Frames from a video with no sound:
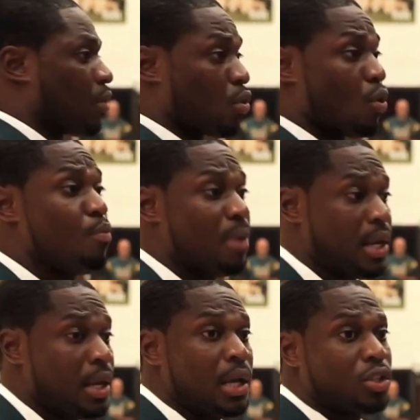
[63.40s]

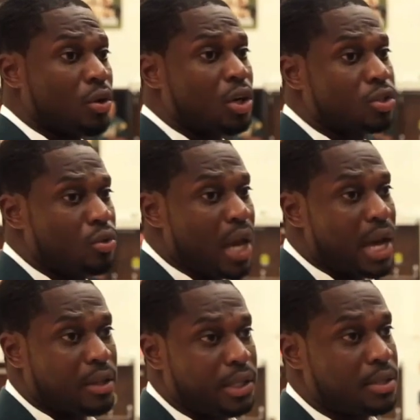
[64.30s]
recruitment to our student
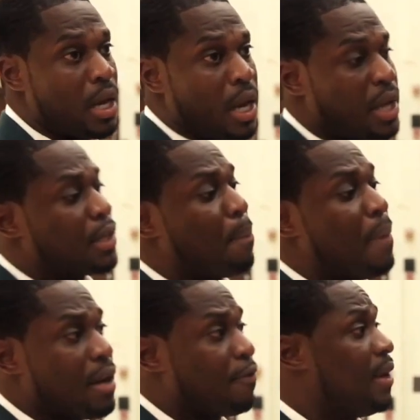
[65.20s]
athletes. It's a
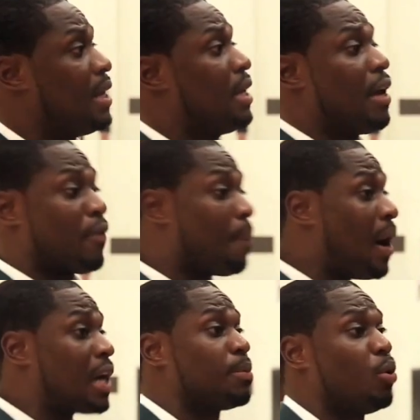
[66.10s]
benefit in every
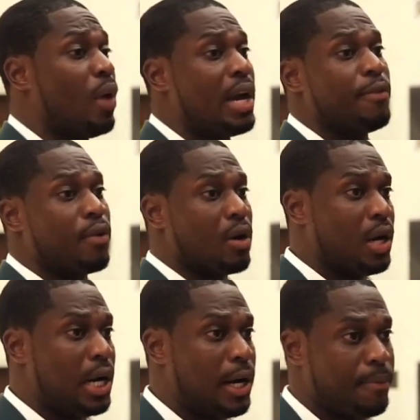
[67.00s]
possible way for a,
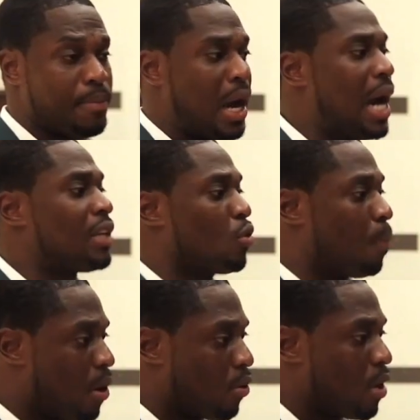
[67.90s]
a high
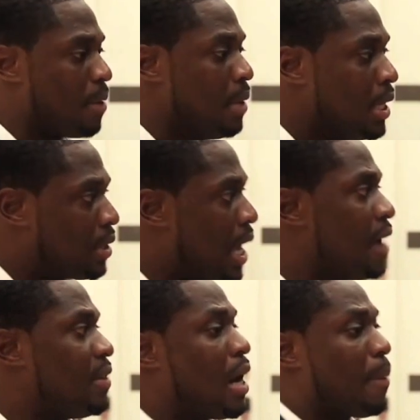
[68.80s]
school program to have that